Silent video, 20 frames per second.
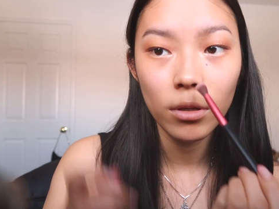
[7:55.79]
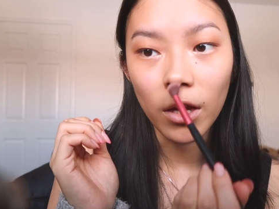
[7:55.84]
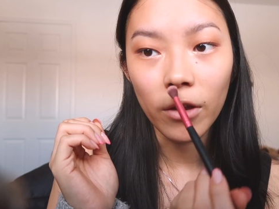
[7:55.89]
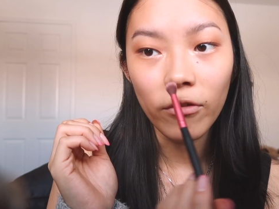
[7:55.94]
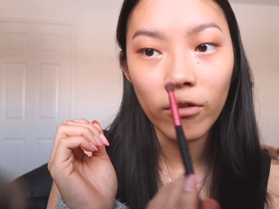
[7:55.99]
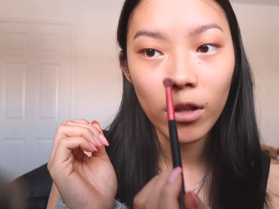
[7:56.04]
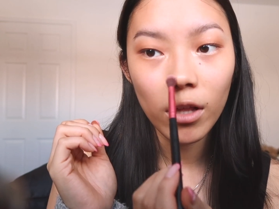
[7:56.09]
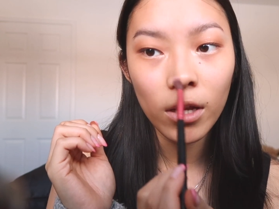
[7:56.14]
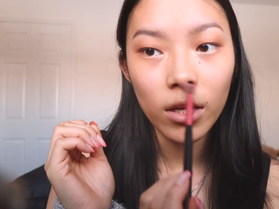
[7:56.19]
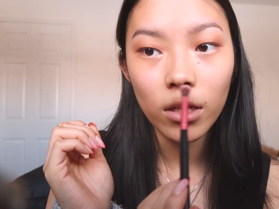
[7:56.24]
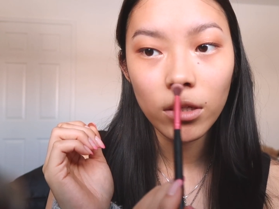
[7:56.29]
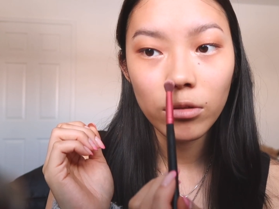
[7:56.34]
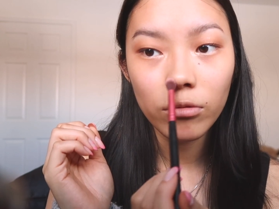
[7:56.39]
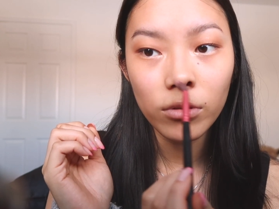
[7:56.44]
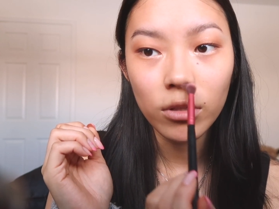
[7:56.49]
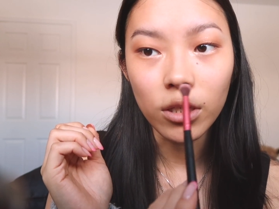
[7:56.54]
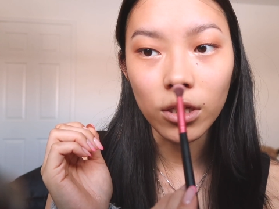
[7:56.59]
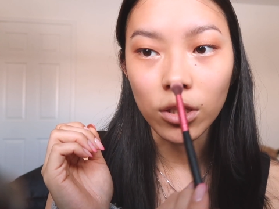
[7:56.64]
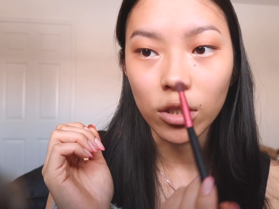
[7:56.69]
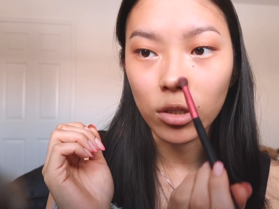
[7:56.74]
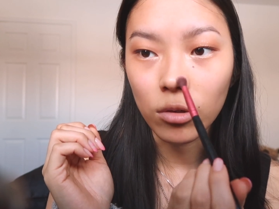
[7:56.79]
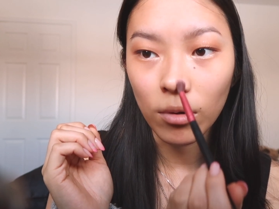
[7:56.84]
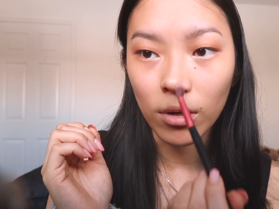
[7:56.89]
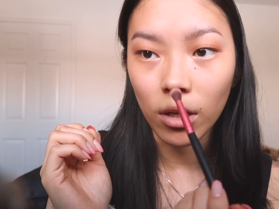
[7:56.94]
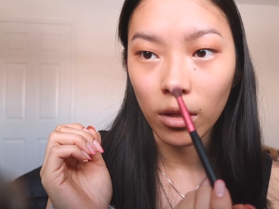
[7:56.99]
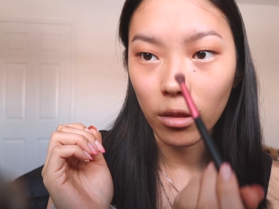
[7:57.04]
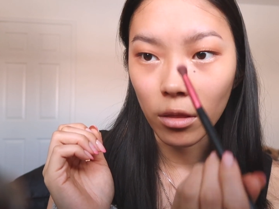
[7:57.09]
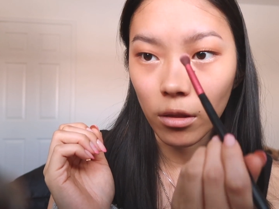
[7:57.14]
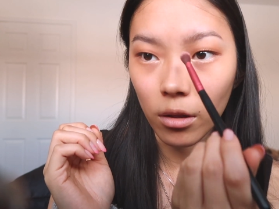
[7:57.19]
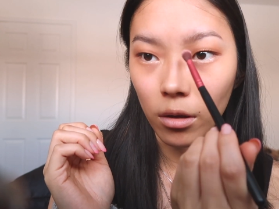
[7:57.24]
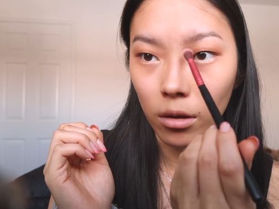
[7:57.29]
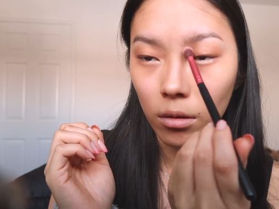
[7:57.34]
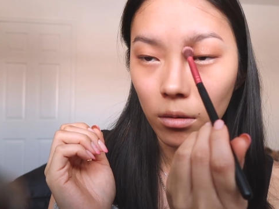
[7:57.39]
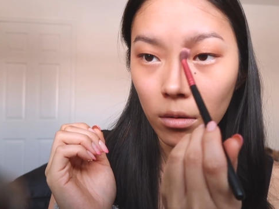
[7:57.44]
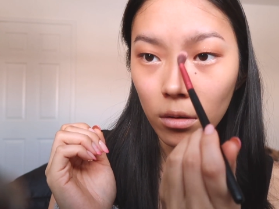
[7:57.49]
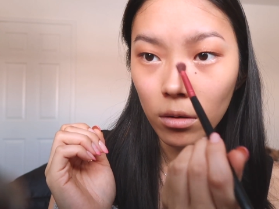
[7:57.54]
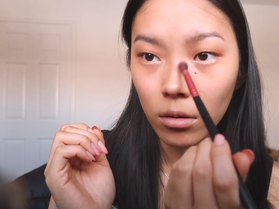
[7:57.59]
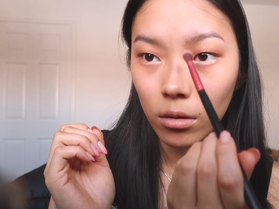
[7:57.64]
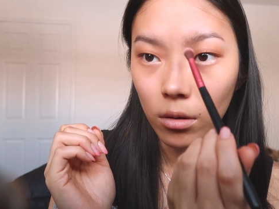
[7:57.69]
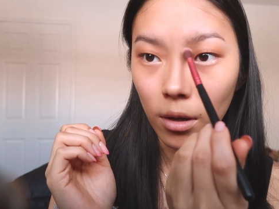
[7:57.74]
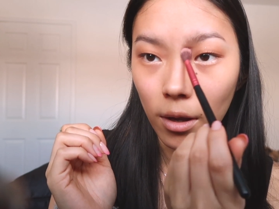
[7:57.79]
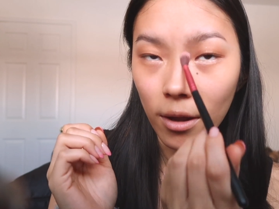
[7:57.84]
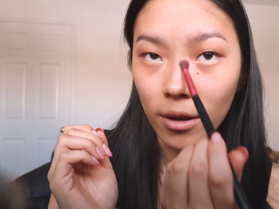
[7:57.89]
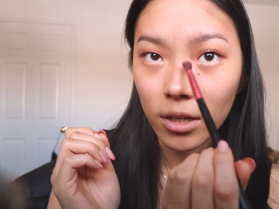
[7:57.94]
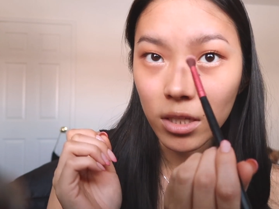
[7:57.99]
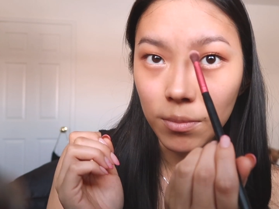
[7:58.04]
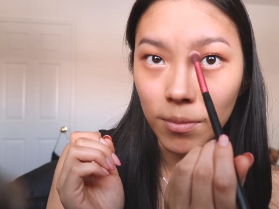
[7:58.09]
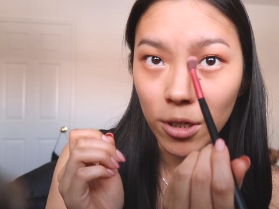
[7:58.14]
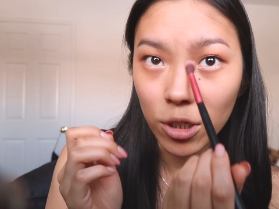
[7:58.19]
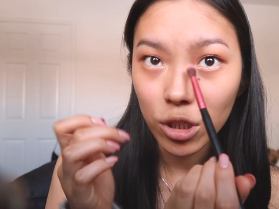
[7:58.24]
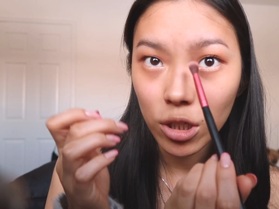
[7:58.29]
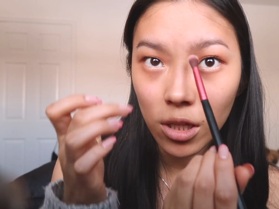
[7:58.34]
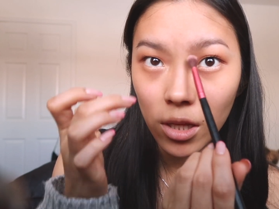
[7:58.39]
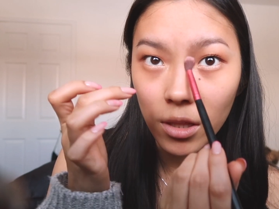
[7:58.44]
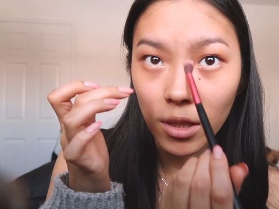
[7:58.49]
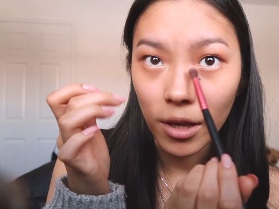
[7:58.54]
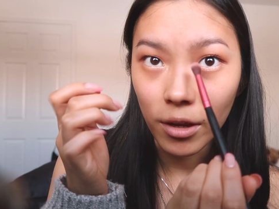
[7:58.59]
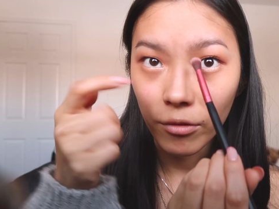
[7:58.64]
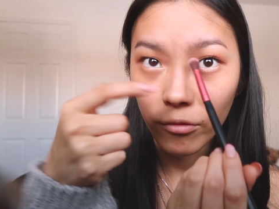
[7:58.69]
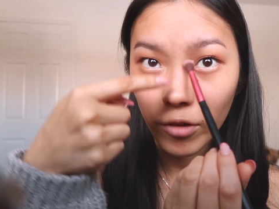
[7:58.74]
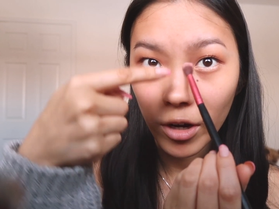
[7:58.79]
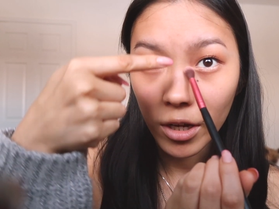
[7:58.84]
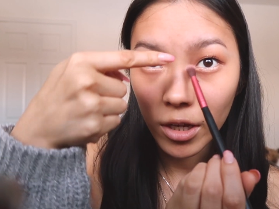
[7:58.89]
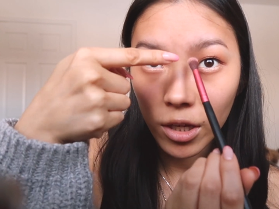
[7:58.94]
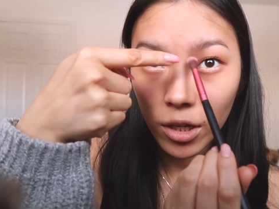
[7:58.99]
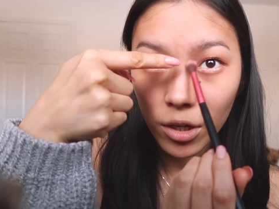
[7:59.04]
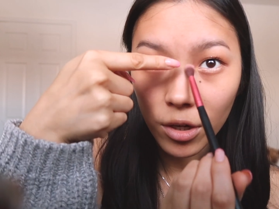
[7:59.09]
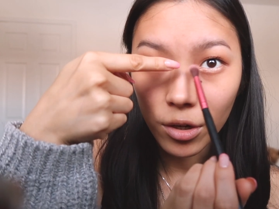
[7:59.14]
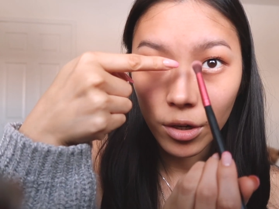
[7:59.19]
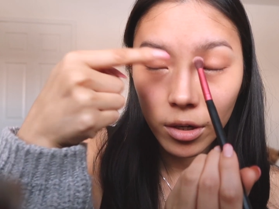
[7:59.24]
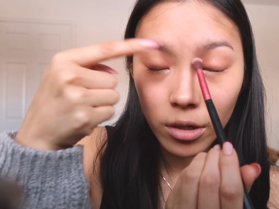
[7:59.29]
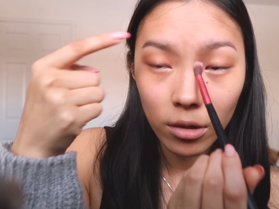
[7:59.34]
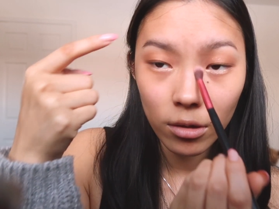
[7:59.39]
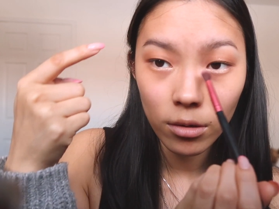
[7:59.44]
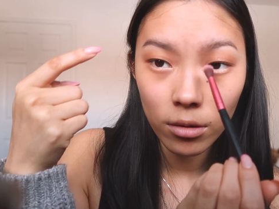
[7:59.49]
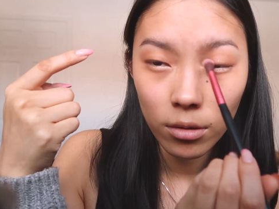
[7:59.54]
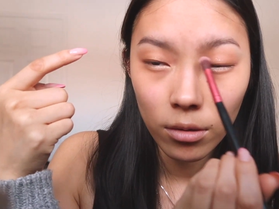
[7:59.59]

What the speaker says: I feel like it doesn't really do anything. And especially like right here,